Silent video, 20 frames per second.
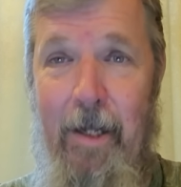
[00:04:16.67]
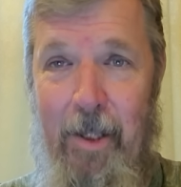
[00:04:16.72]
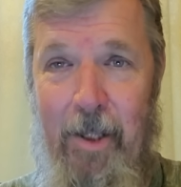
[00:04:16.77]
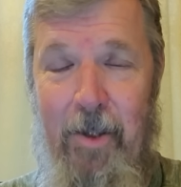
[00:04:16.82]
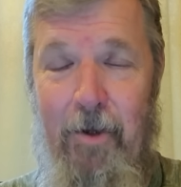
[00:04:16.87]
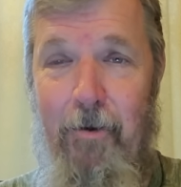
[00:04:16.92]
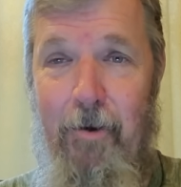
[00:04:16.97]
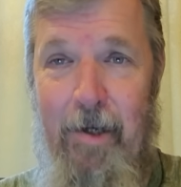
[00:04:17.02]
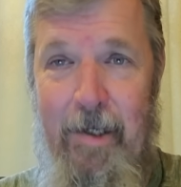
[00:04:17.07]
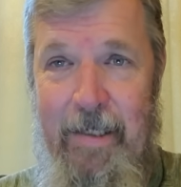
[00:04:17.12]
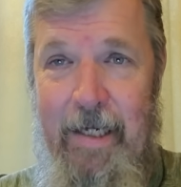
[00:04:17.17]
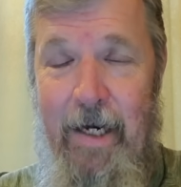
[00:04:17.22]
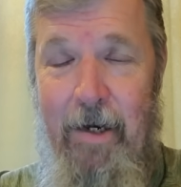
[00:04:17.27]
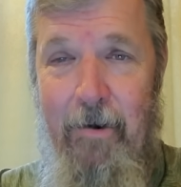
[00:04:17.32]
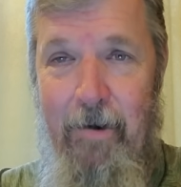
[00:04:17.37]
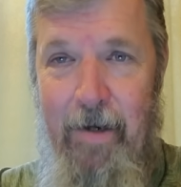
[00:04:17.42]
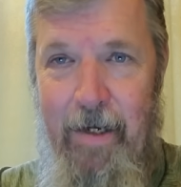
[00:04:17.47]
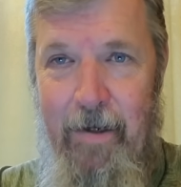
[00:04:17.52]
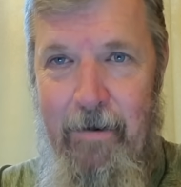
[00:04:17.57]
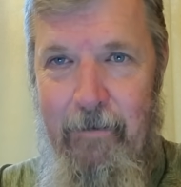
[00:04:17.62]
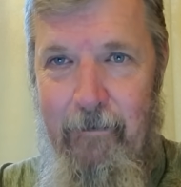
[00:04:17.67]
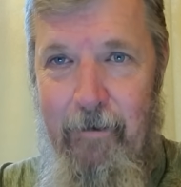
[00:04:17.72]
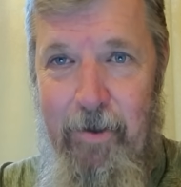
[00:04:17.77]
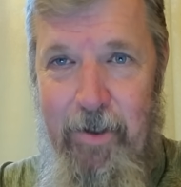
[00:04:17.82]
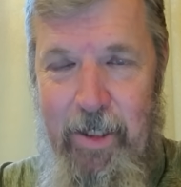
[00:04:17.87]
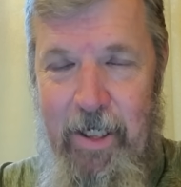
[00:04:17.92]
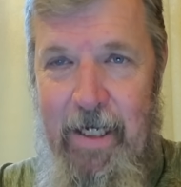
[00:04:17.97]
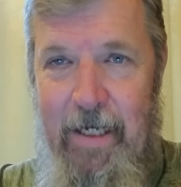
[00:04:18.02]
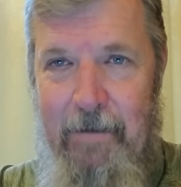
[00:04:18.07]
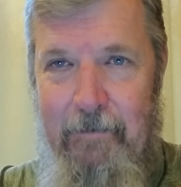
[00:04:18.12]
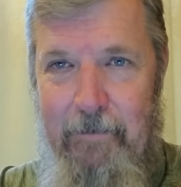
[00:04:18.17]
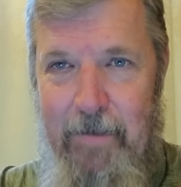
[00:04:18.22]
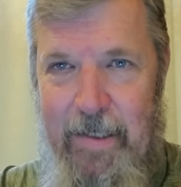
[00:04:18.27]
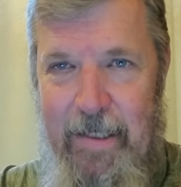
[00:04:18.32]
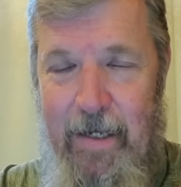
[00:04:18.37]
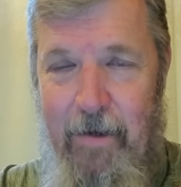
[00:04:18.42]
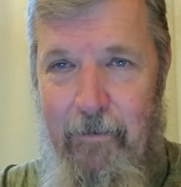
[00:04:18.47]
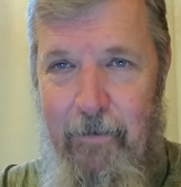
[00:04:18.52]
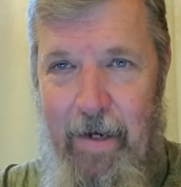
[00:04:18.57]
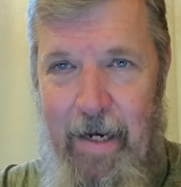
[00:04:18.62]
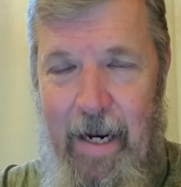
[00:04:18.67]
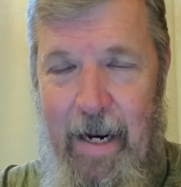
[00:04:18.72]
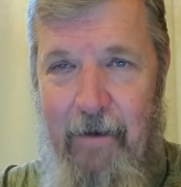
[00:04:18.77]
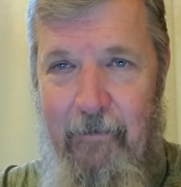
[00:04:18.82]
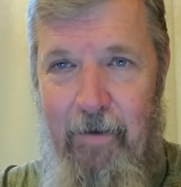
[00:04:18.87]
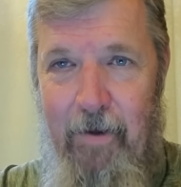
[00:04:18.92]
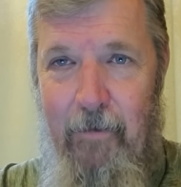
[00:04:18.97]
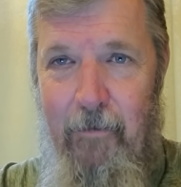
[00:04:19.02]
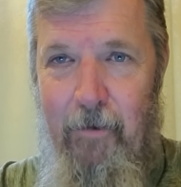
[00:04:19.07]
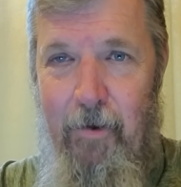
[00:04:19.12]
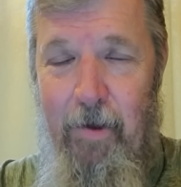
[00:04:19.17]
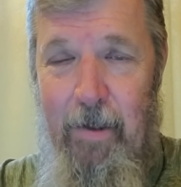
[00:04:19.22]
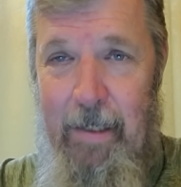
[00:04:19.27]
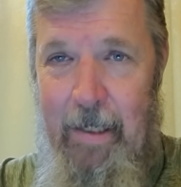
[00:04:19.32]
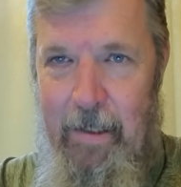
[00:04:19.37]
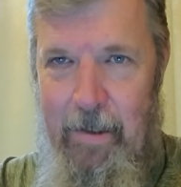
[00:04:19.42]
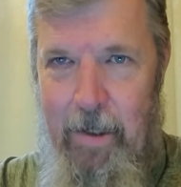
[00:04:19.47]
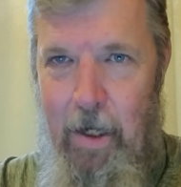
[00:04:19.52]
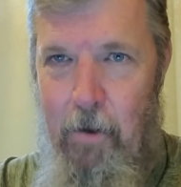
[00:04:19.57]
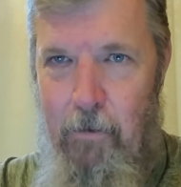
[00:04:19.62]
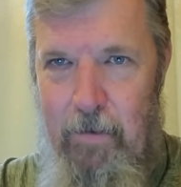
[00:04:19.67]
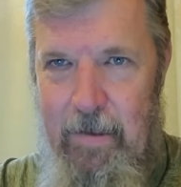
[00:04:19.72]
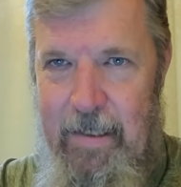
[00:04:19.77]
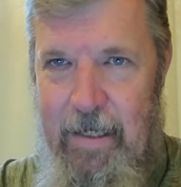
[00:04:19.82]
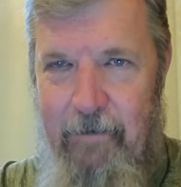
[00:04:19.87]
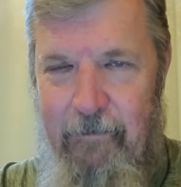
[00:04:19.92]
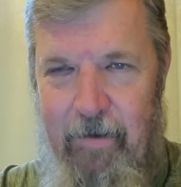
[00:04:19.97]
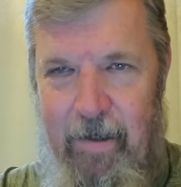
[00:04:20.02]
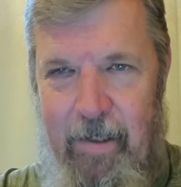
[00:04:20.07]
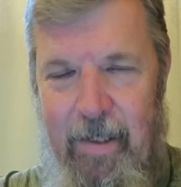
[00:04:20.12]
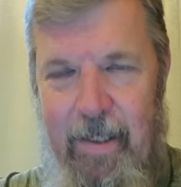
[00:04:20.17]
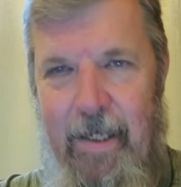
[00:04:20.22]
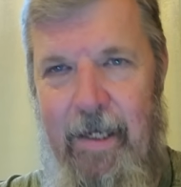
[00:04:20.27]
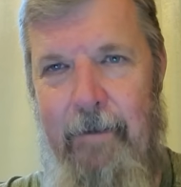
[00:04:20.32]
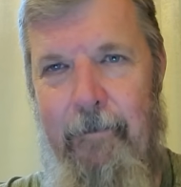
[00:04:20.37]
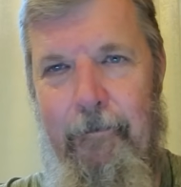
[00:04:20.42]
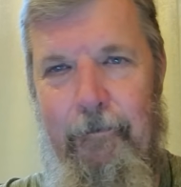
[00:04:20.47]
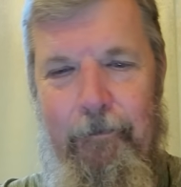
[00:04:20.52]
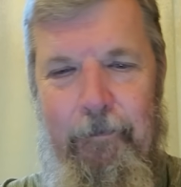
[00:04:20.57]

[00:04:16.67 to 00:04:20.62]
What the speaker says: authoritarian regimes that we have in the world that knows everything.